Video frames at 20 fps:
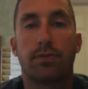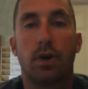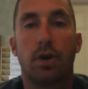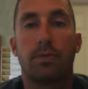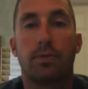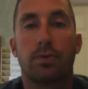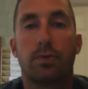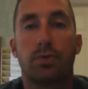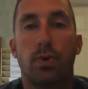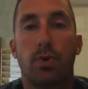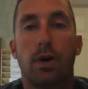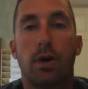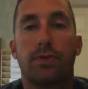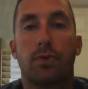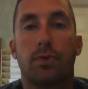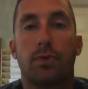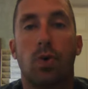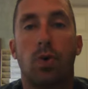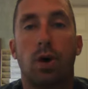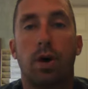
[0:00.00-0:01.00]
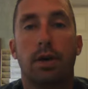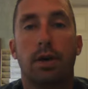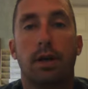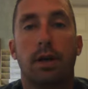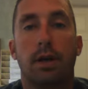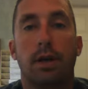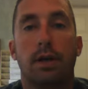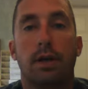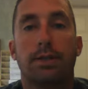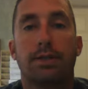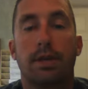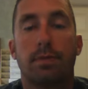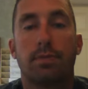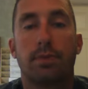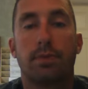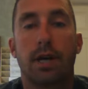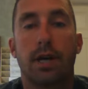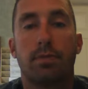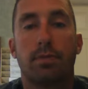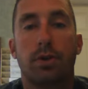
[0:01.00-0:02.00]
from 12 to 1
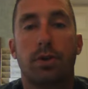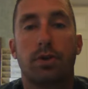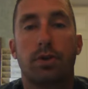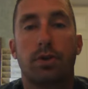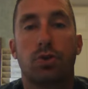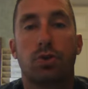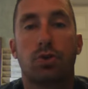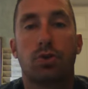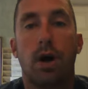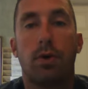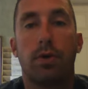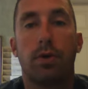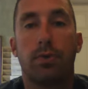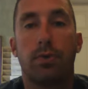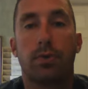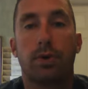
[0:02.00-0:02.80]
September 12th,